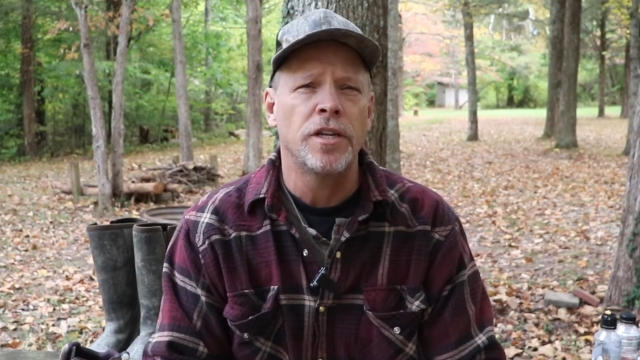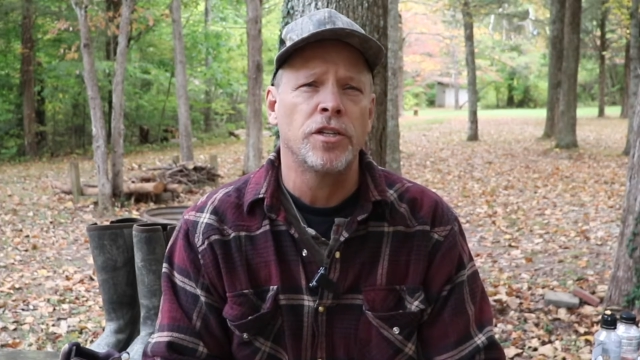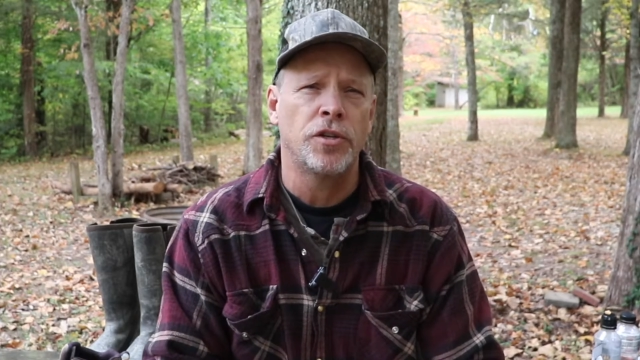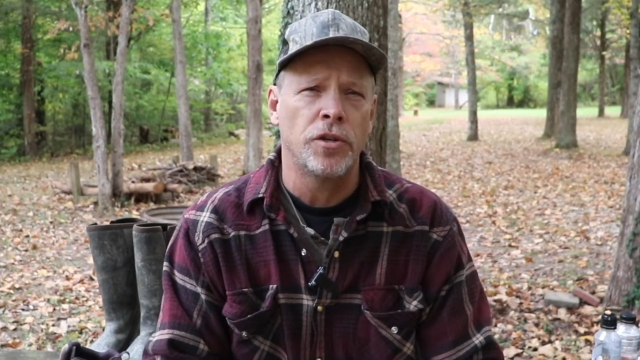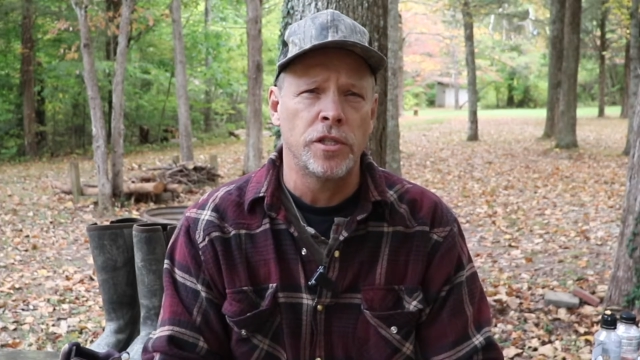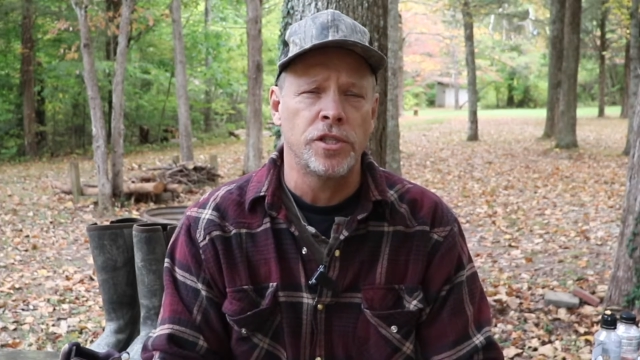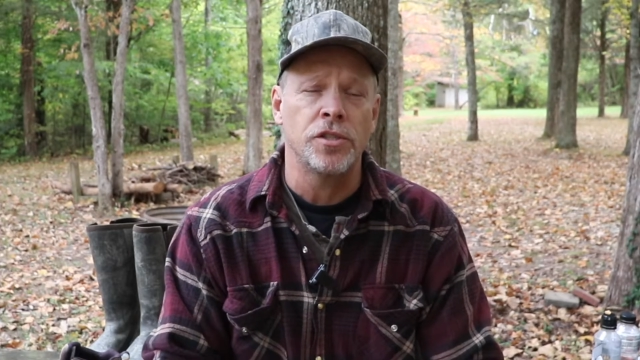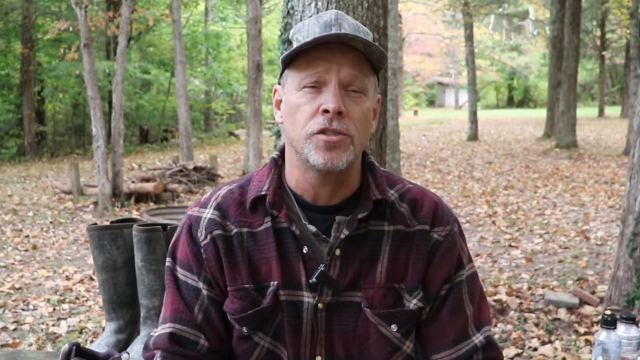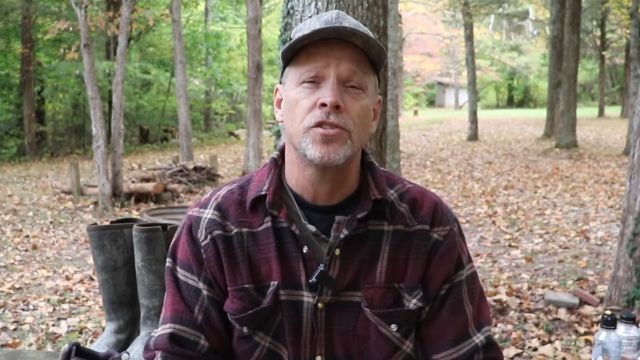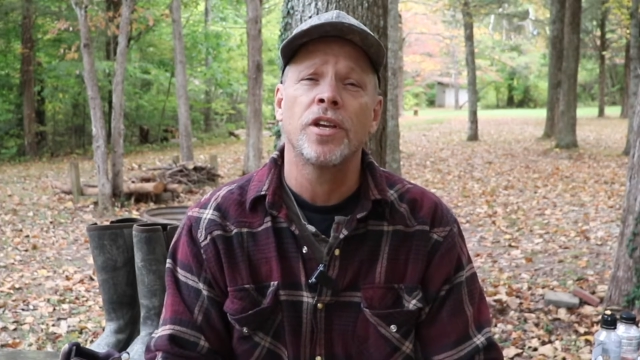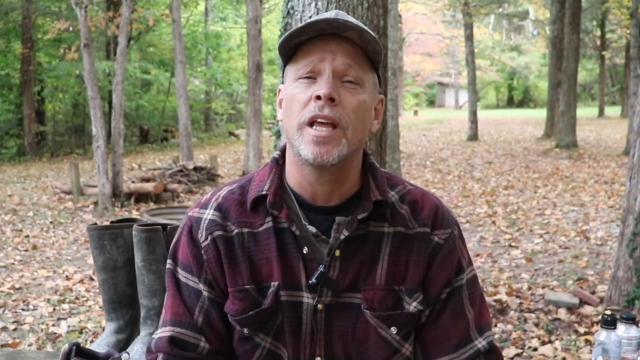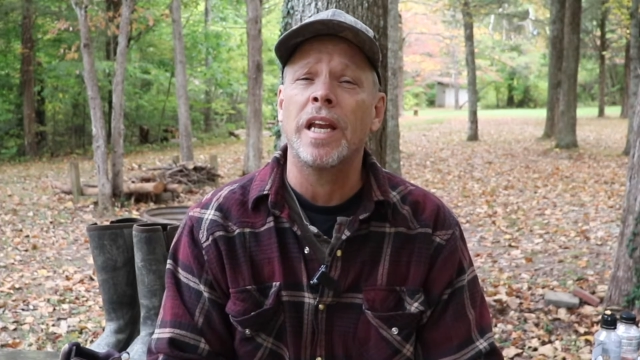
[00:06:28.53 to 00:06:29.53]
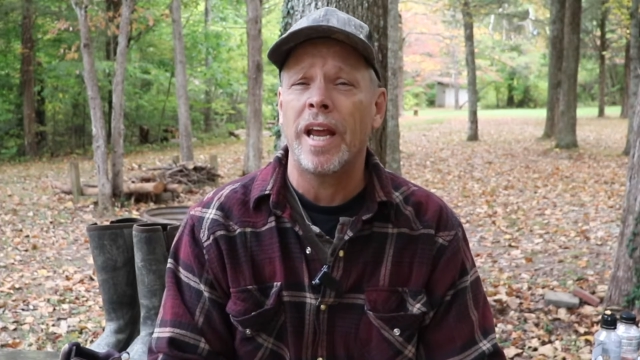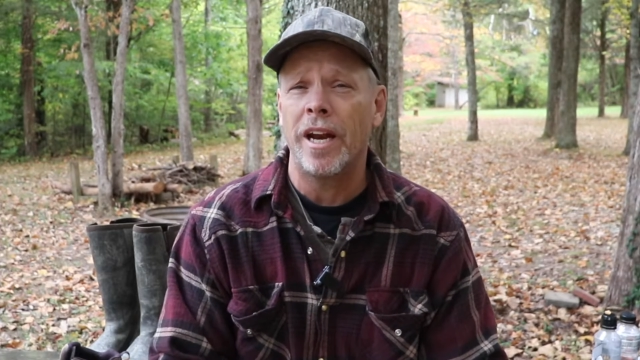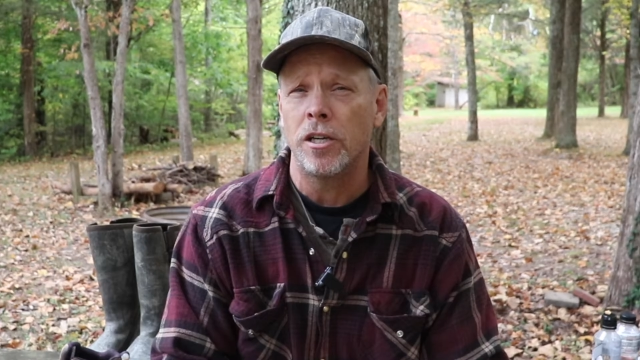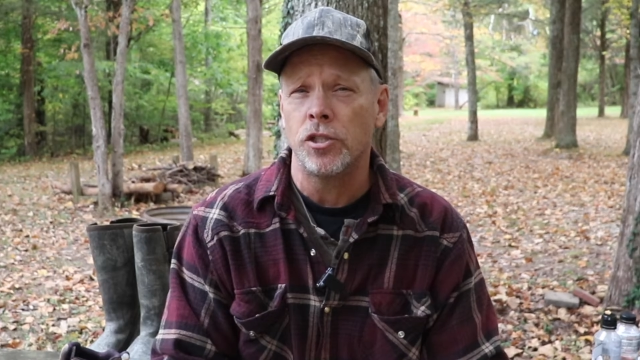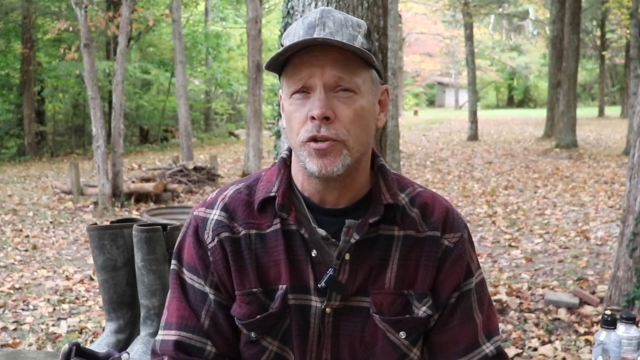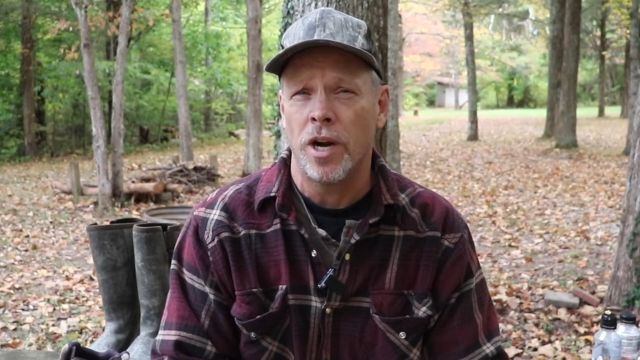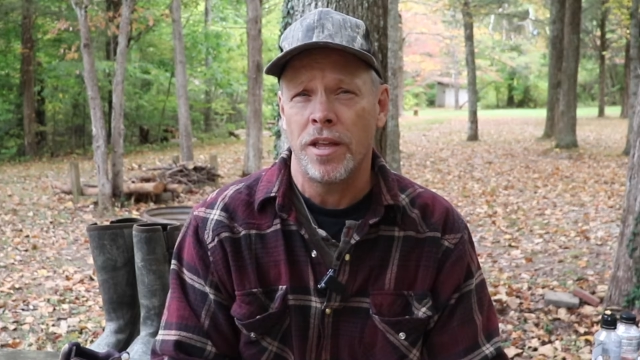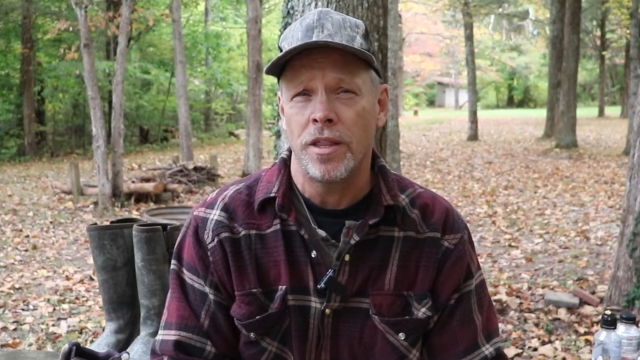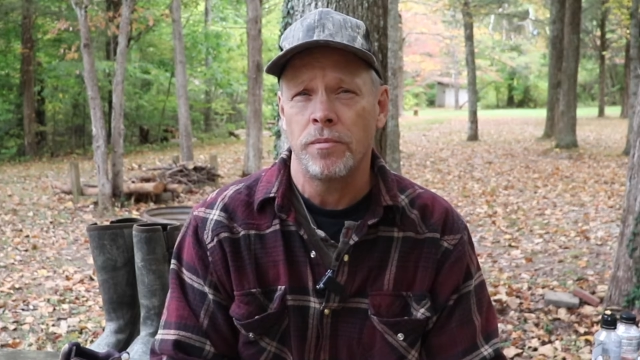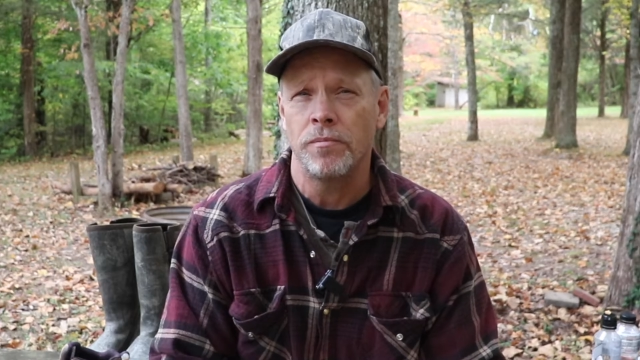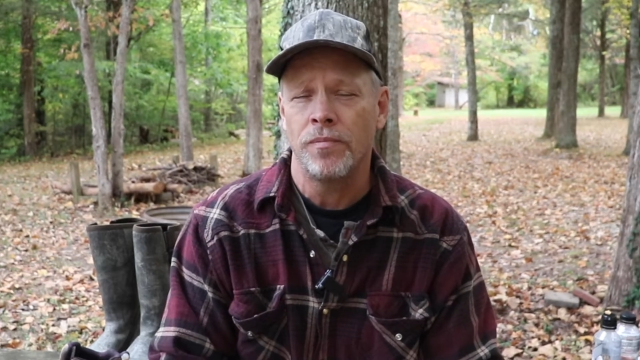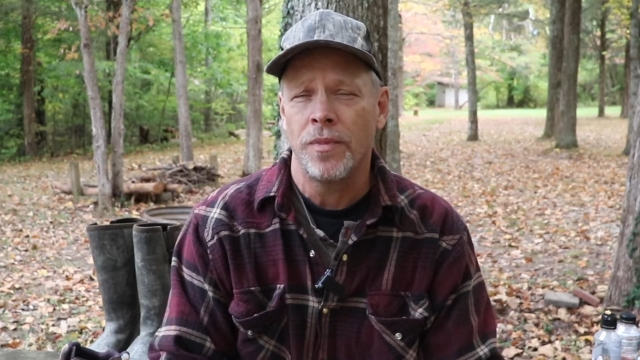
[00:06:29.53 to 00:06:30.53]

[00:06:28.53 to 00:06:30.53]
detergents and air dry them.